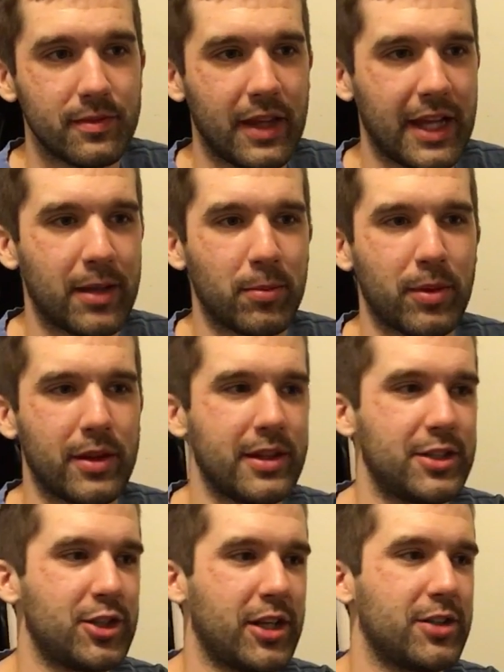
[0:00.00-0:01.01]
they
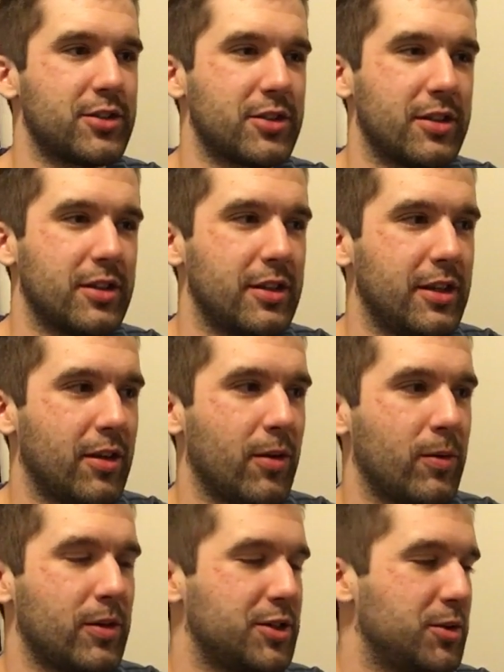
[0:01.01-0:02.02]
completely change it, you
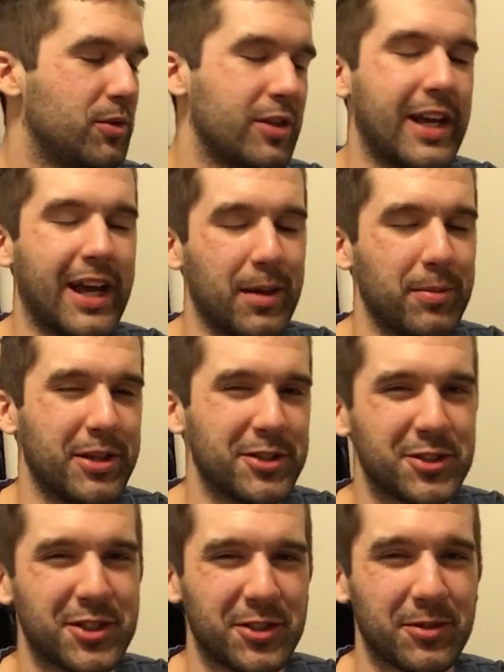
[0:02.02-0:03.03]
know, because you look at them
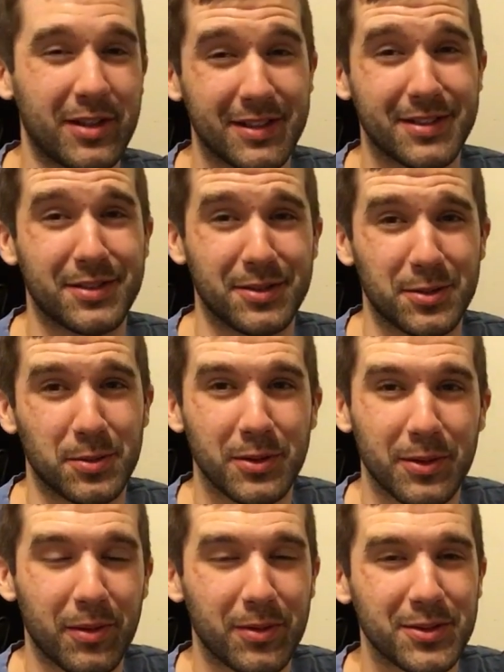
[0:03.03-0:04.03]
initially and you're like, this looks
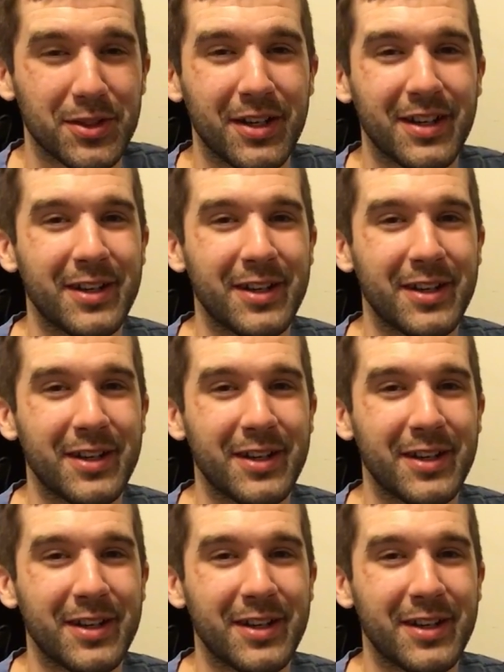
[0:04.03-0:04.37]
really gross.